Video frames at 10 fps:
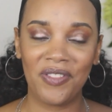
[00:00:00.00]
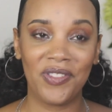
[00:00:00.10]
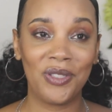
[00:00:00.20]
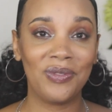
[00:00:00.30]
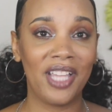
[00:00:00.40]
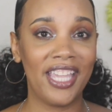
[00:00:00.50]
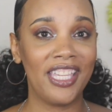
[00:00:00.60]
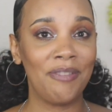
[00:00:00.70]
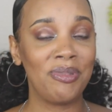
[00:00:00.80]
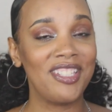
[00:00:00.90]
If you
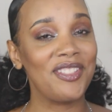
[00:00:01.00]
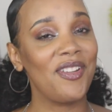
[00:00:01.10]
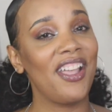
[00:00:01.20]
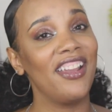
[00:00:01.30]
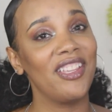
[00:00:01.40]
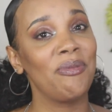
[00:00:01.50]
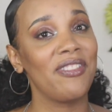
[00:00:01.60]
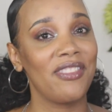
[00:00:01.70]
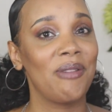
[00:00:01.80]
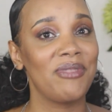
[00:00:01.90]
like it, please go ahead and give me
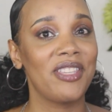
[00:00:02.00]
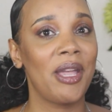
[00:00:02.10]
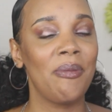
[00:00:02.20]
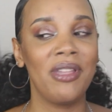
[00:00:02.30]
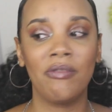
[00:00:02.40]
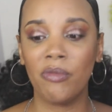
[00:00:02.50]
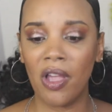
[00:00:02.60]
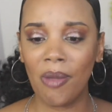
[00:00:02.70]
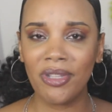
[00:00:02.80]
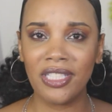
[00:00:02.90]
a thumbs up and
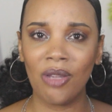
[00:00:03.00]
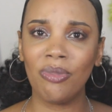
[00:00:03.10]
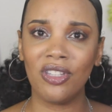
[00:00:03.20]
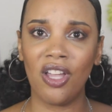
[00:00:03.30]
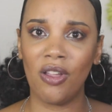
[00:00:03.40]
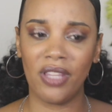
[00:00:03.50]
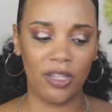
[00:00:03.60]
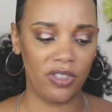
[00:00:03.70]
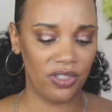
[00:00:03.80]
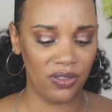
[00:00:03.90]
comment down below,
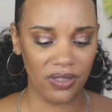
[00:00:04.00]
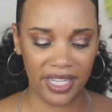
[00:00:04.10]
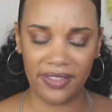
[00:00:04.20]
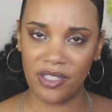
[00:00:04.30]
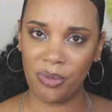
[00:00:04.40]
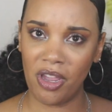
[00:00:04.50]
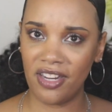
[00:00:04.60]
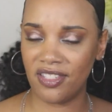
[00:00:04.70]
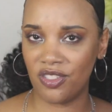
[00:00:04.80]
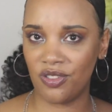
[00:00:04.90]
like, do you like these
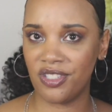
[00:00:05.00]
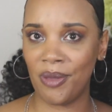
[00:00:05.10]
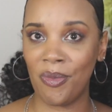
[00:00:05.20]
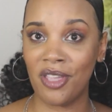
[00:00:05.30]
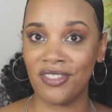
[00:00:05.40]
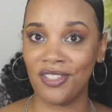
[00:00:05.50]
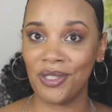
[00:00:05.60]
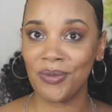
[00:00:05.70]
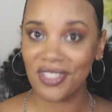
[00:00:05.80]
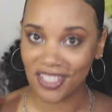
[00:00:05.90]
products? Is there something else that
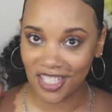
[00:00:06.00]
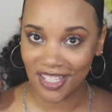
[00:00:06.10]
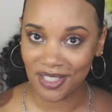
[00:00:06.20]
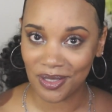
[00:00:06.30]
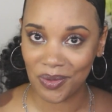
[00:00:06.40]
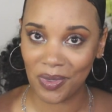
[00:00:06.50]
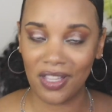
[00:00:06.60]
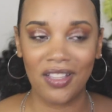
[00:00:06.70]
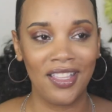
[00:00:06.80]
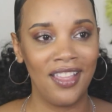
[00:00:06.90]
you would suggest as
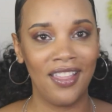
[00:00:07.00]
well?